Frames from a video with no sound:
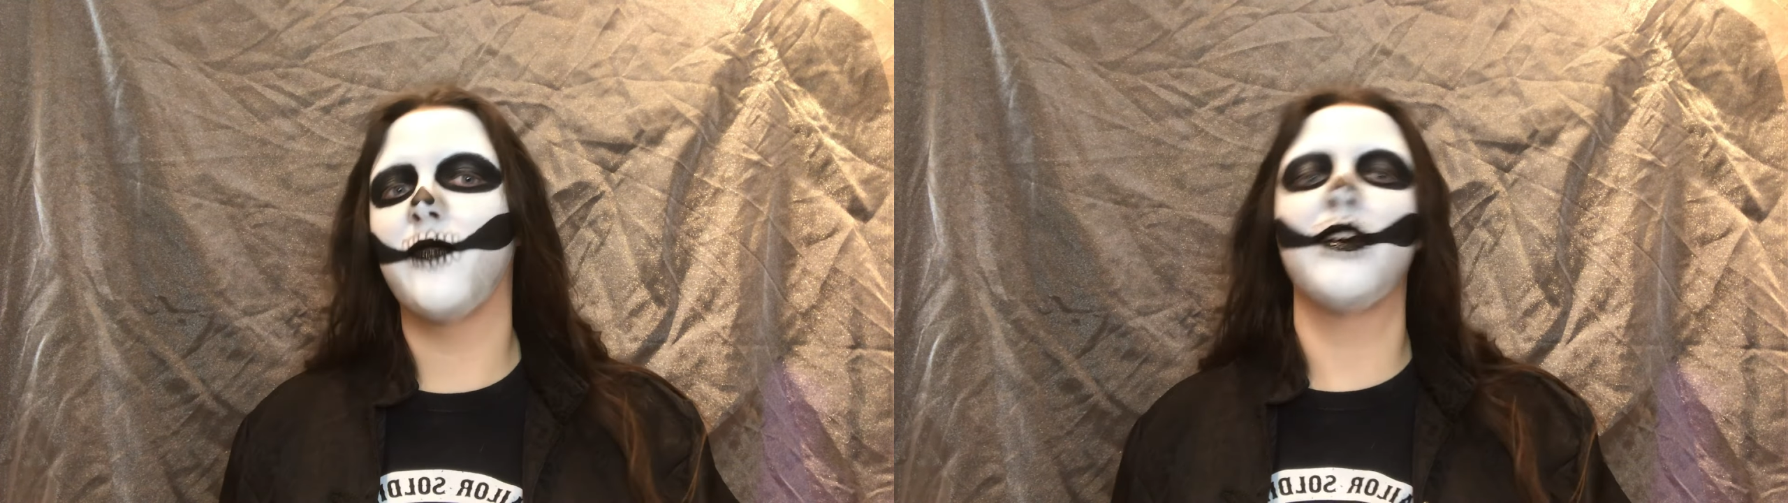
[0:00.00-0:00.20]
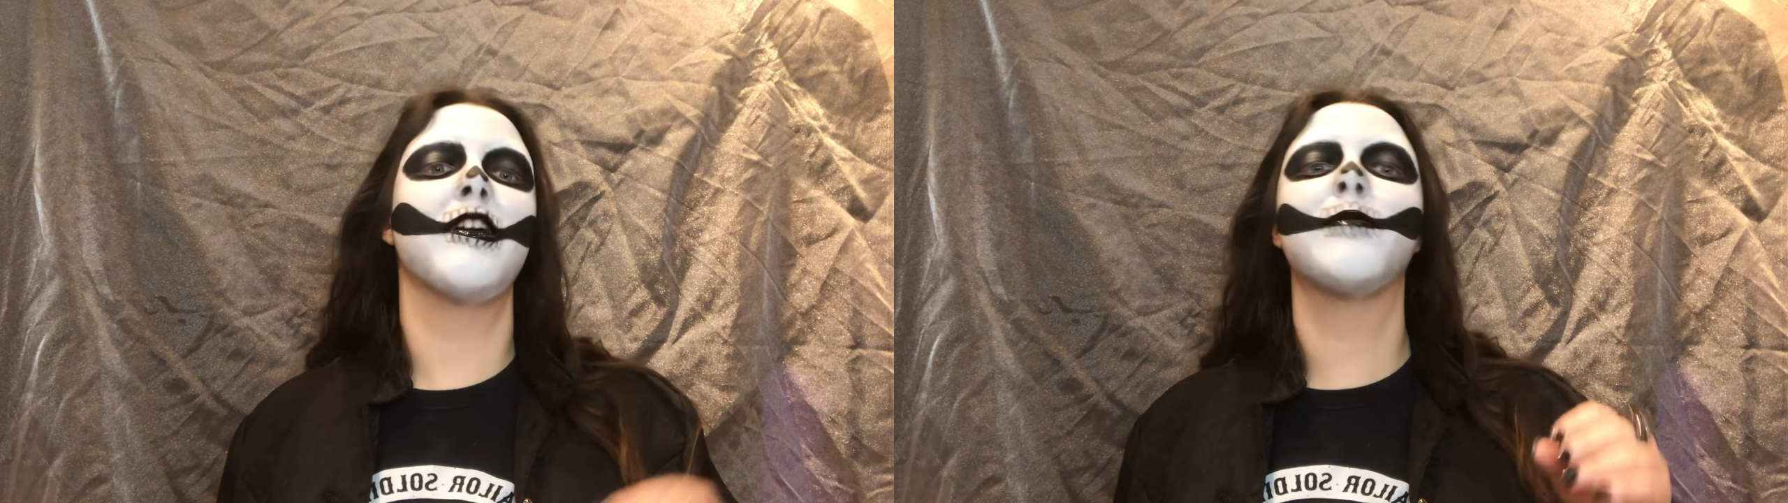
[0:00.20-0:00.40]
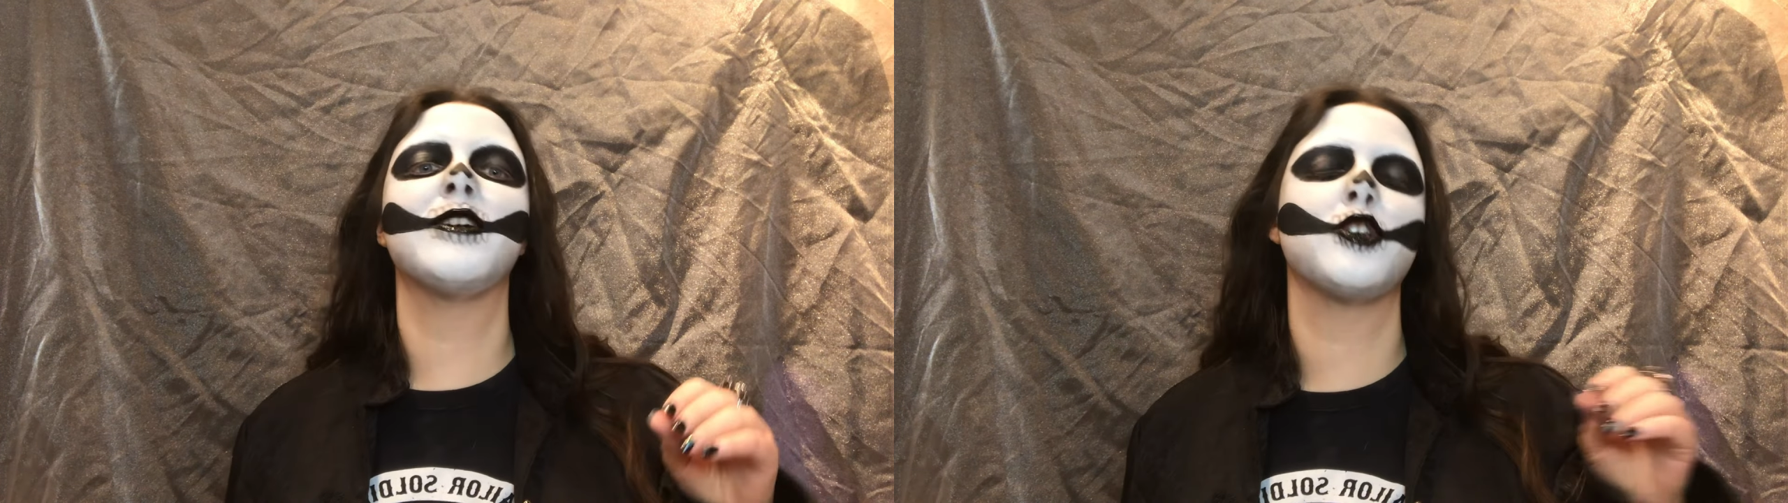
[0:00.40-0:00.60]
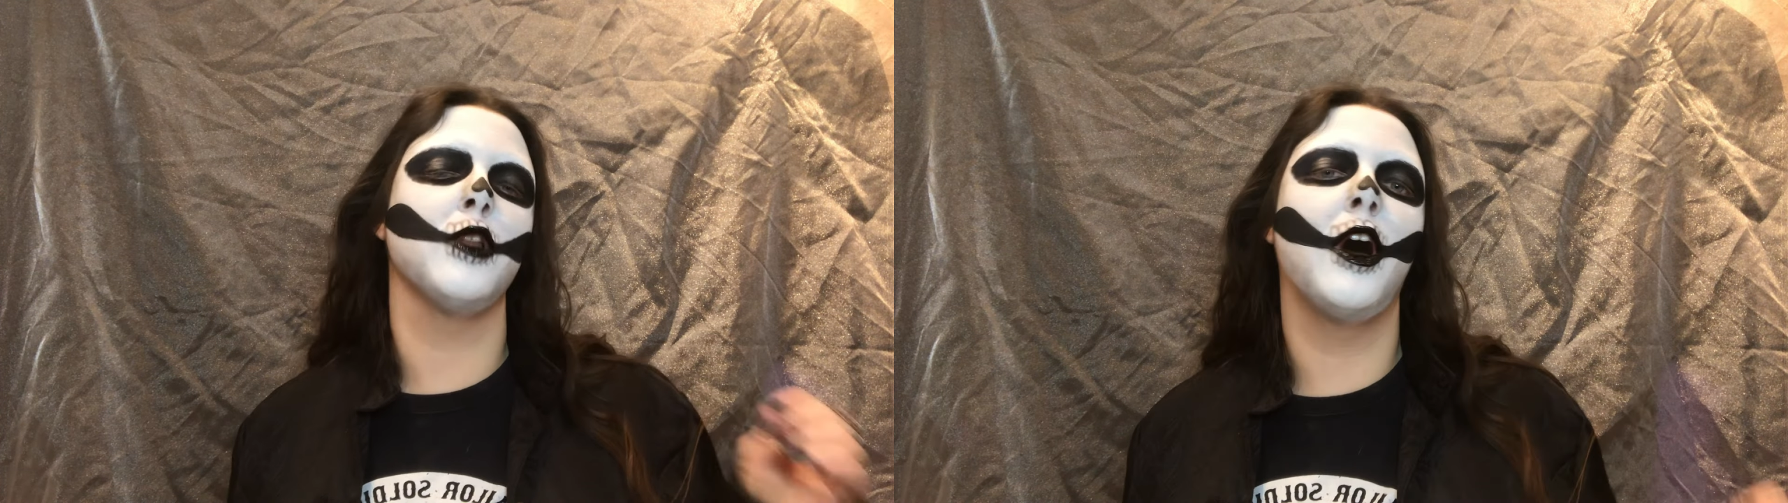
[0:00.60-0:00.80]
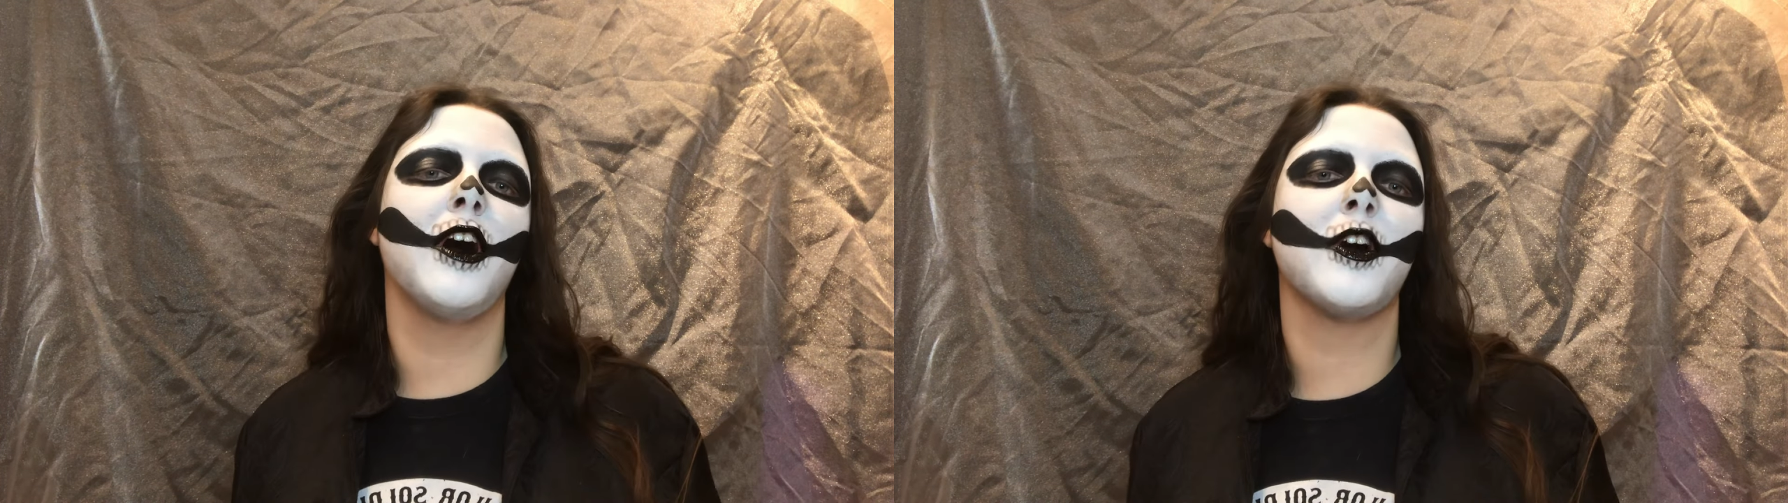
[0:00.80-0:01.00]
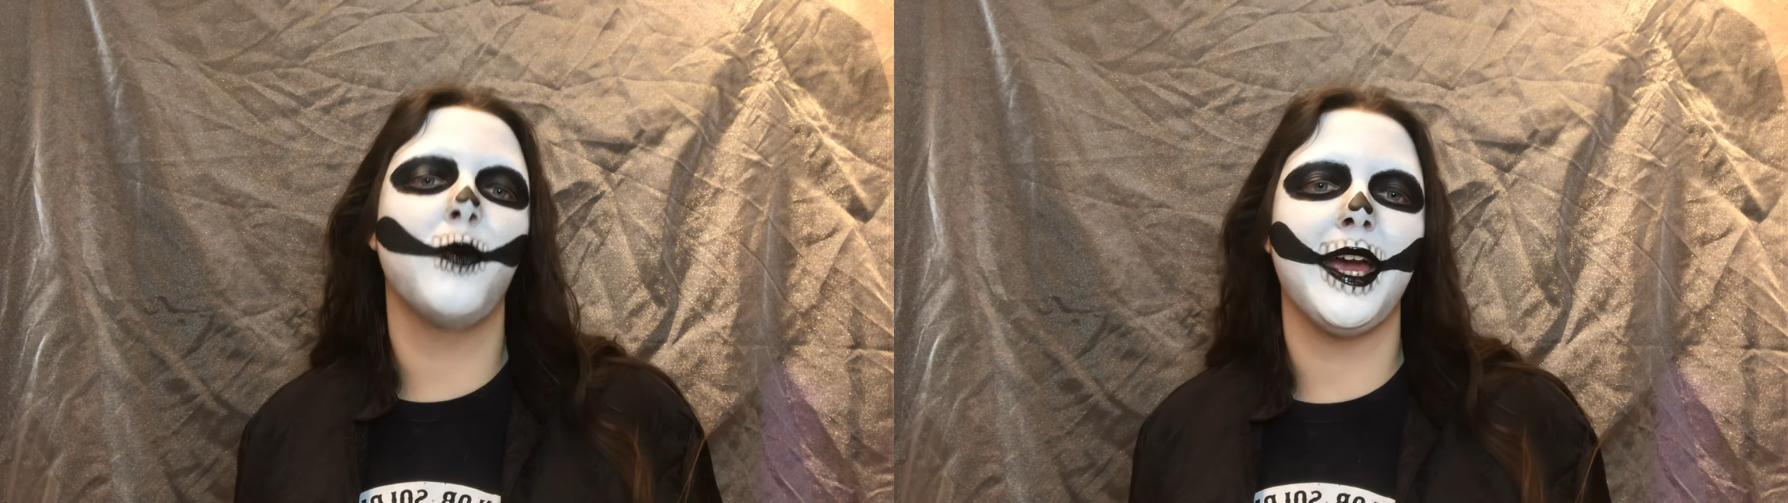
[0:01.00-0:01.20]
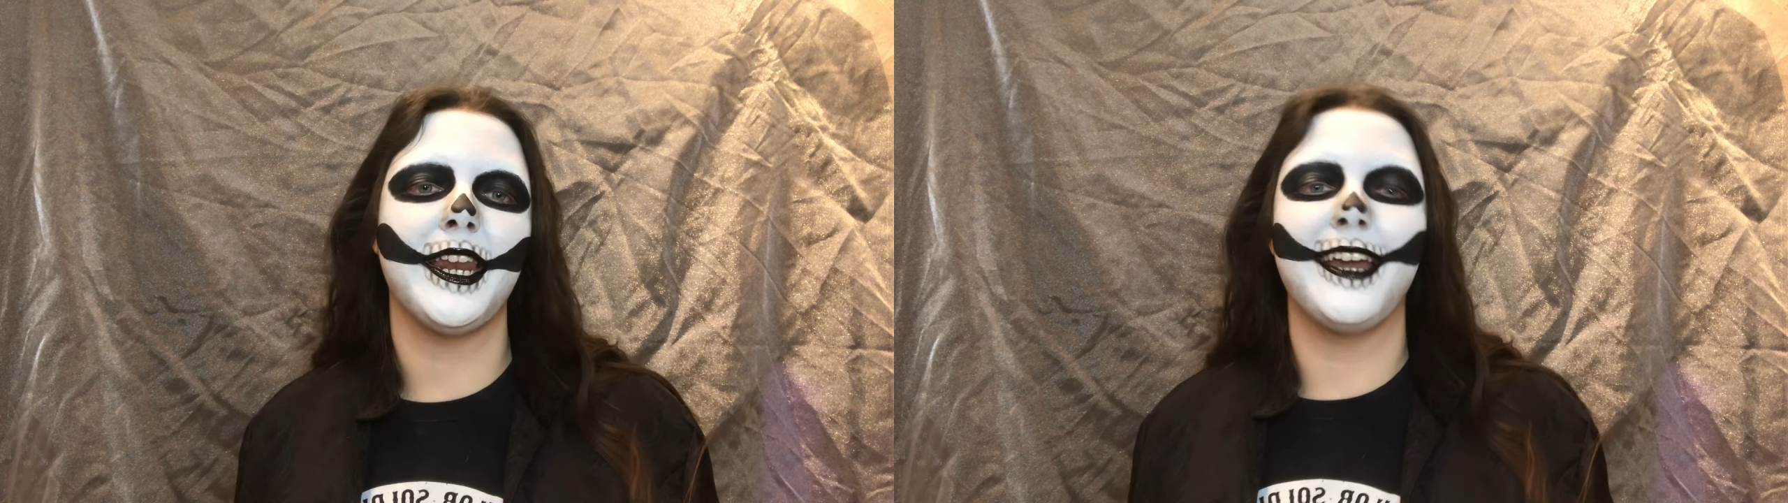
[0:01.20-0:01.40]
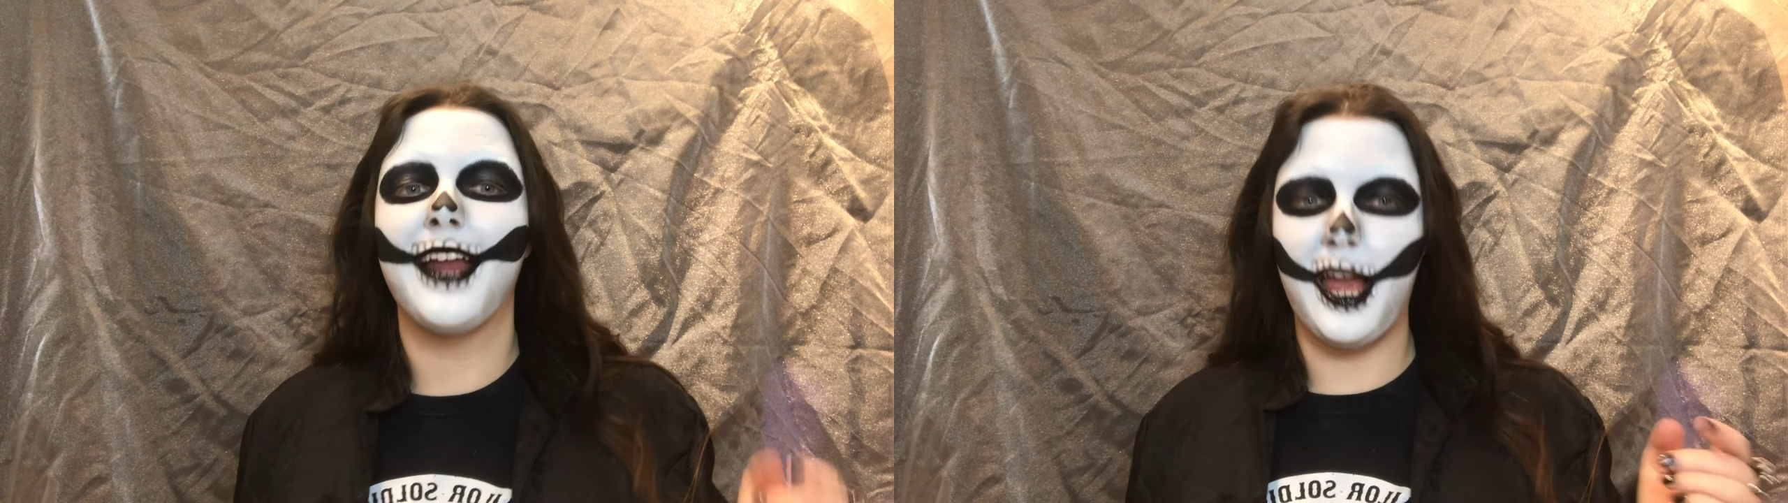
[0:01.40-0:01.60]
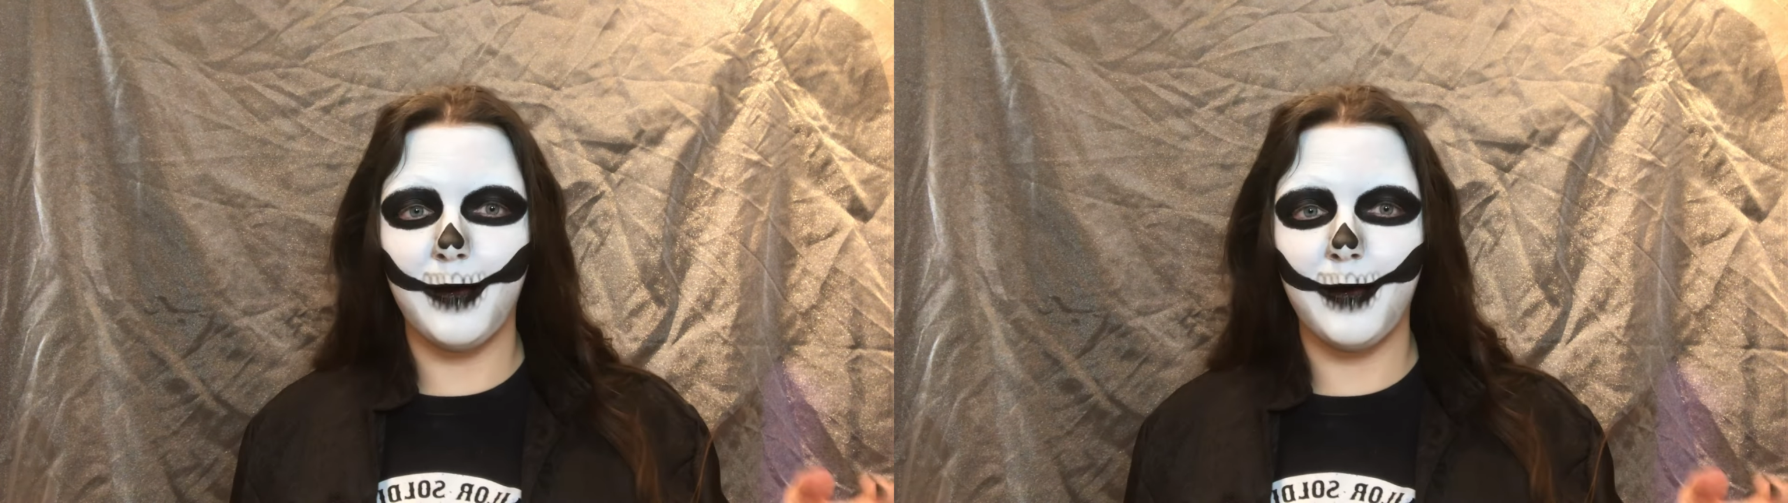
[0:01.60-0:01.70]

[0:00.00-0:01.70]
the very much long-awaited